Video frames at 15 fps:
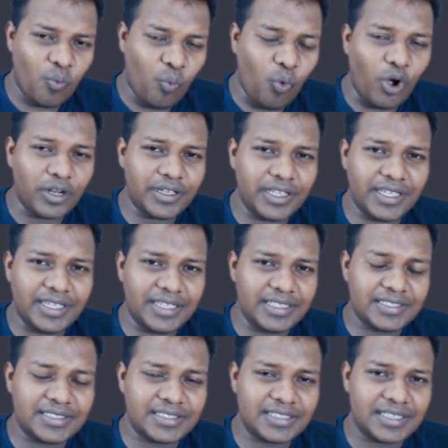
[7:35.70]
what
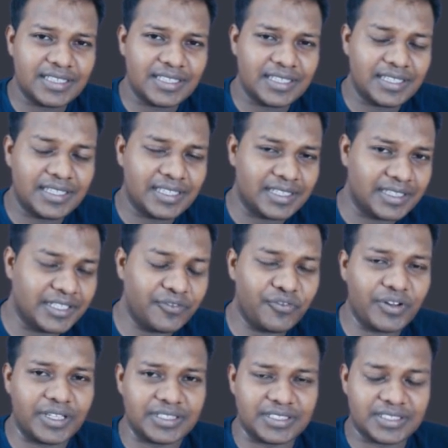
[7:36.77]
is the
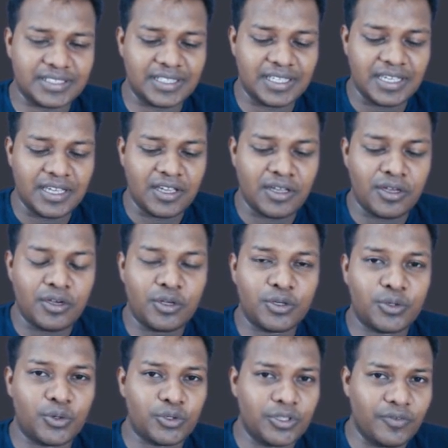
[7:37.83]
difference
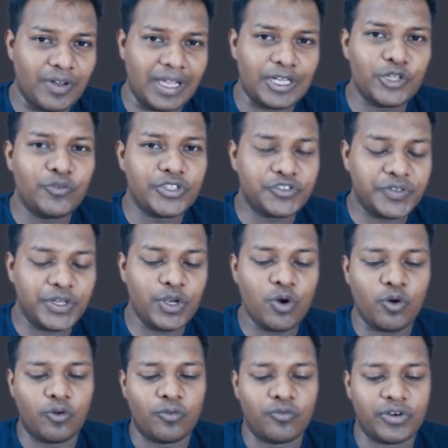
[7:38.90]
to the value which we
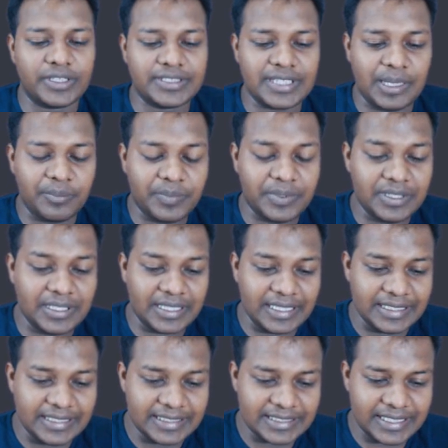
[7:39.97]
know. For example,
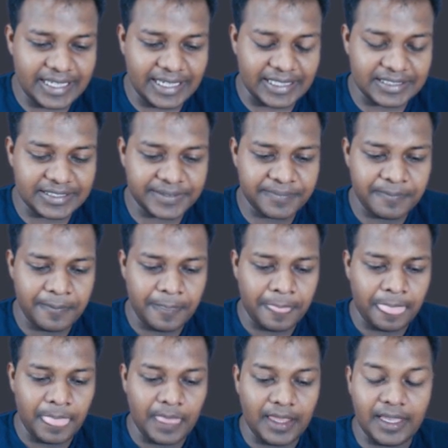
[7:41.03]
in this case,
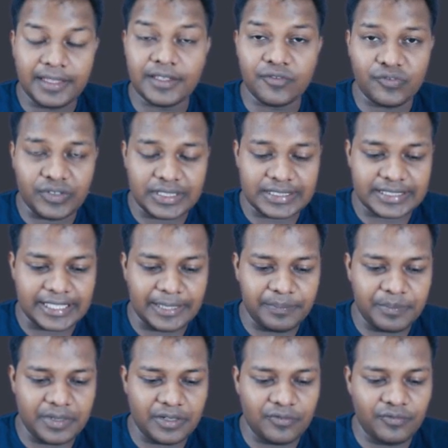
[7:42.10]
in the first
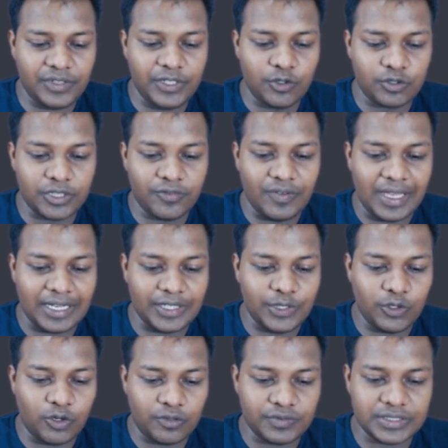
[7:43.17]
step, we know the
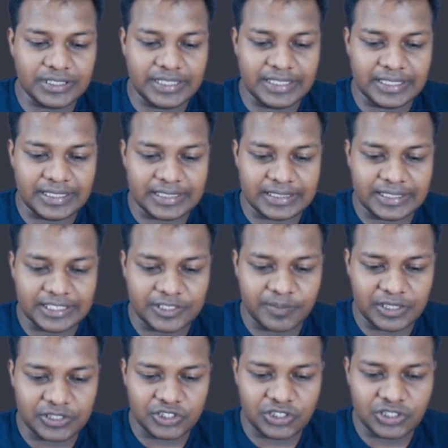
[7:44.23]
value of C is this
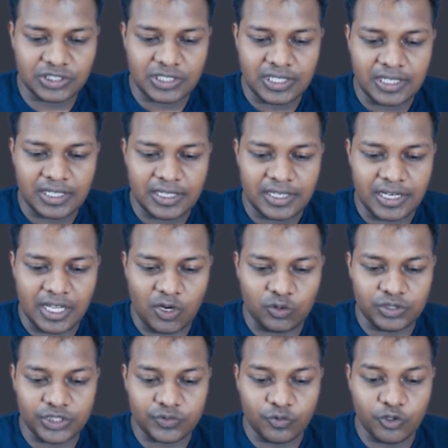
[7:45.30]
much.
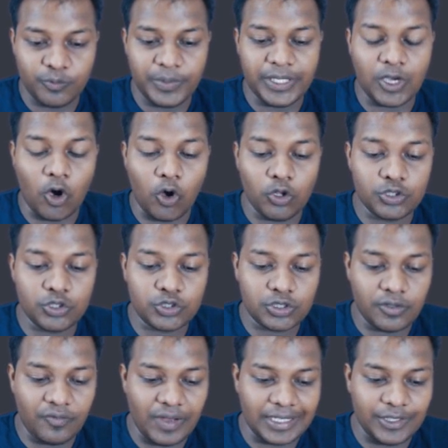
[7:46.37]
Now this will be also
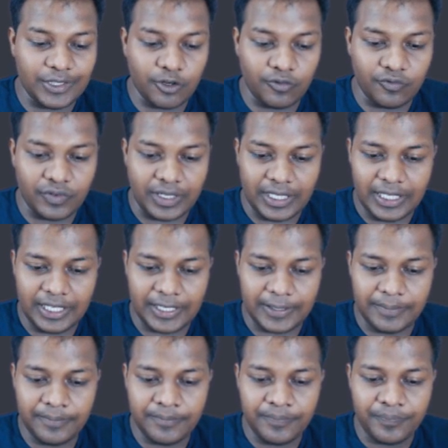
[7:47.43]
the value of
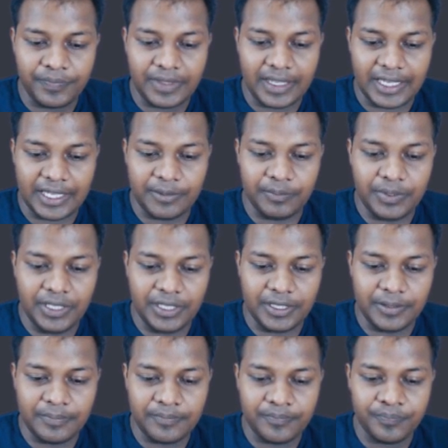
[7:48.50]
A and
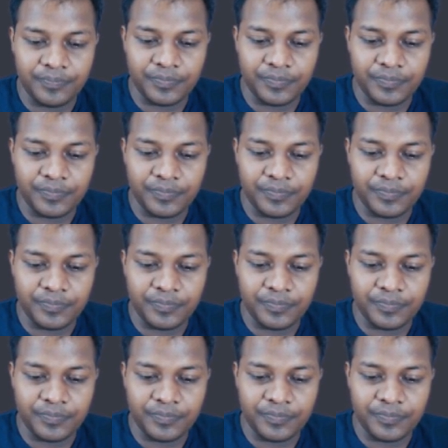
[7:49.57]
B